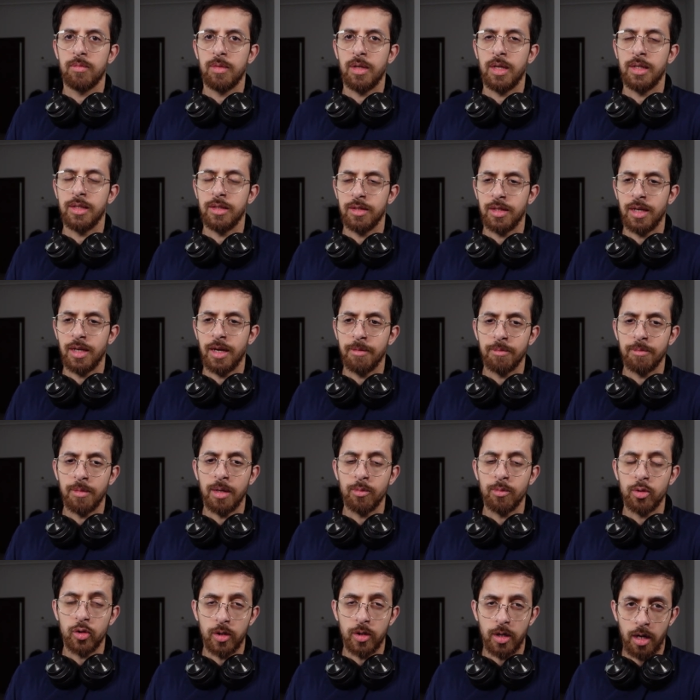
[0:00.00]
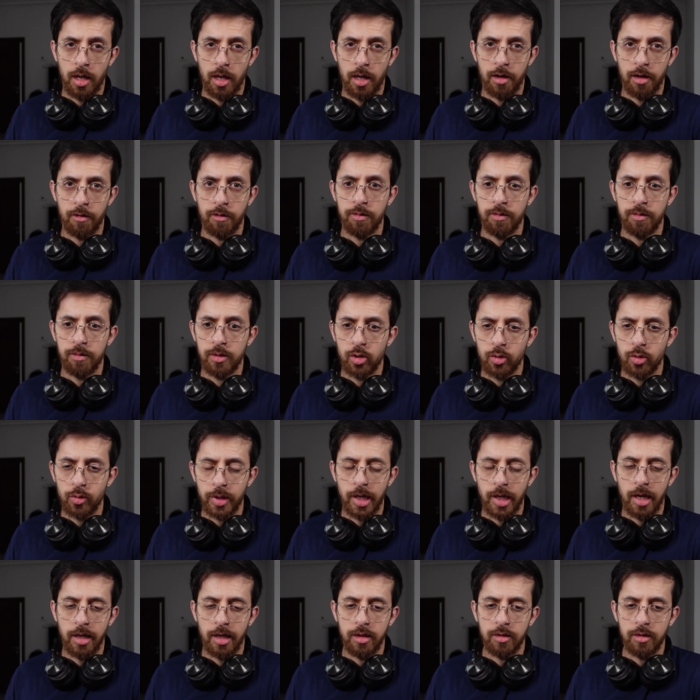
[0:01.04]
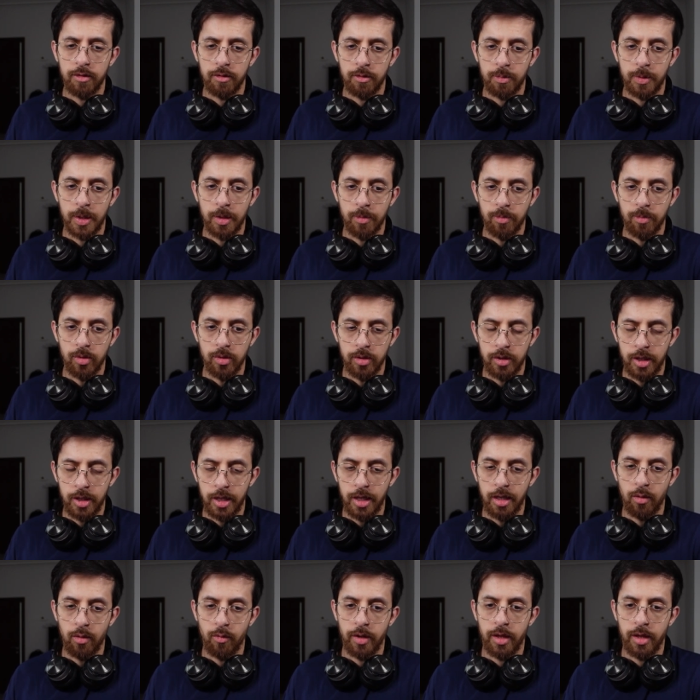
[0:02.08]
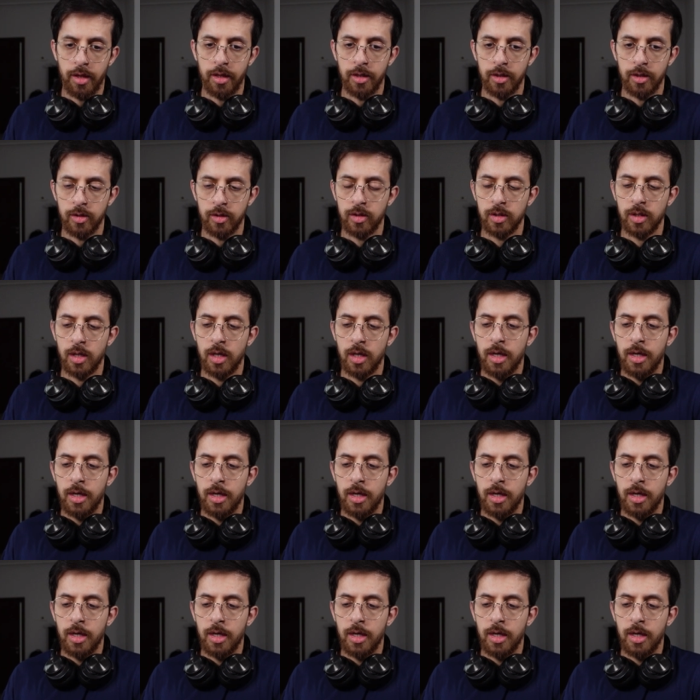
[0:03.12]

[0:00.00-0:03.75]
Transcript: and I'm, I'm sure a lot of creative people deal with this.